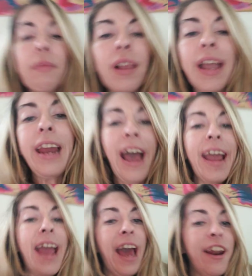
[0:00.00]
and I
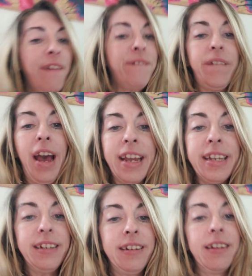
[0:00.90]
had a
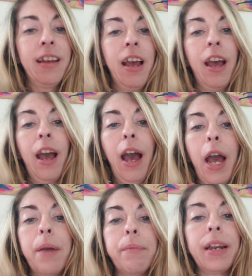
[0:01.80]
fight.
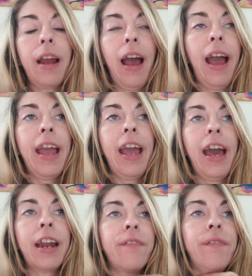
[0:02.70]
I mean, I
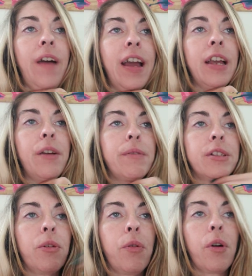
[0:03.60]
had a fight. It
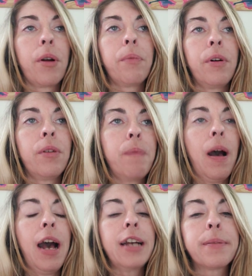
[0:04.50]
was a horrible
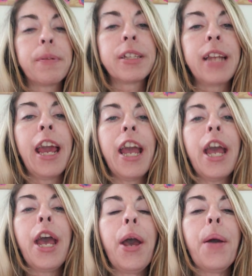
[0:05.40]
hospital stay,
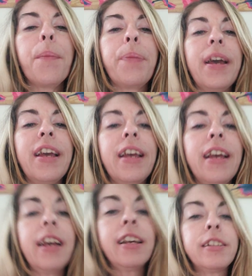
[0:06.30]
but
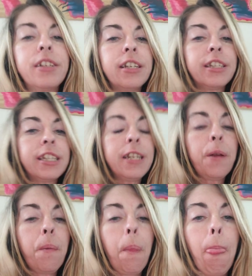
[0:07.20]
it's just,
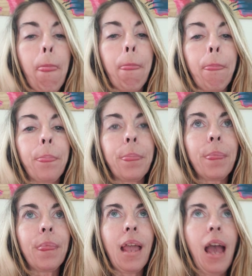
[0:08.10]

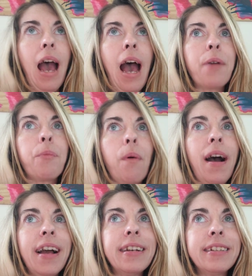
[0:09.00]
I
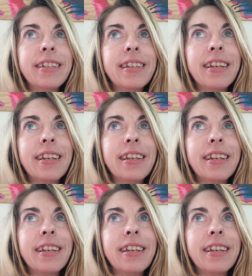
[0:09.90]
want